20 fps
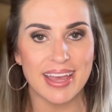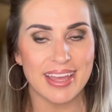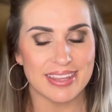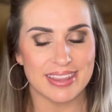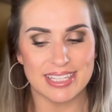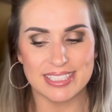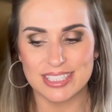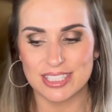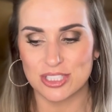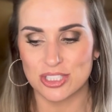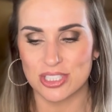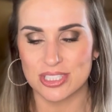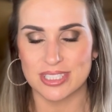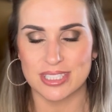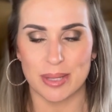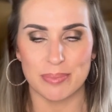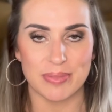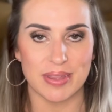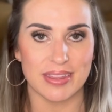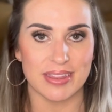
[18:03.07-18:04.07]
This is just
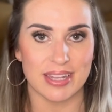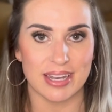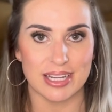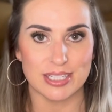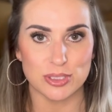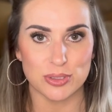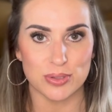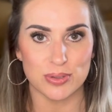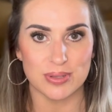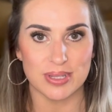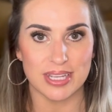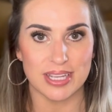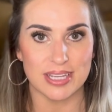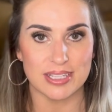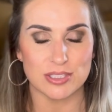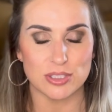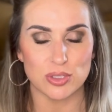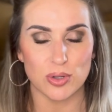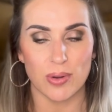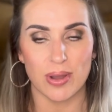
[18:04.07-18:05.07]
something that I truly
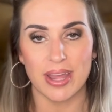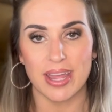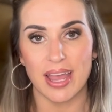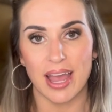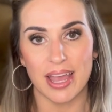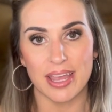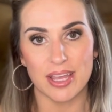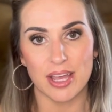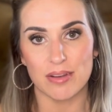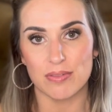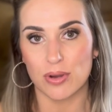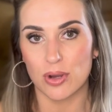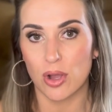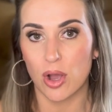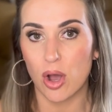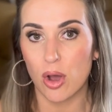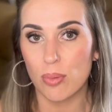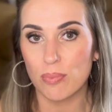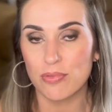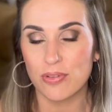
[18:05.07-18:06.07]
enjoy. I cover
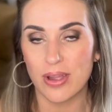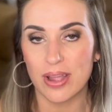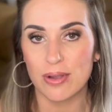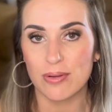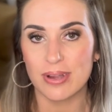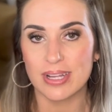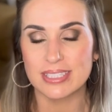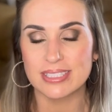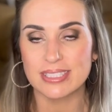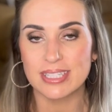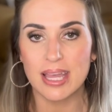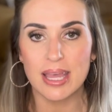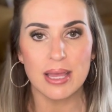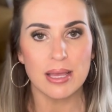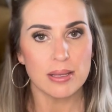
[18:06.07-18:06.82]
home fragrance,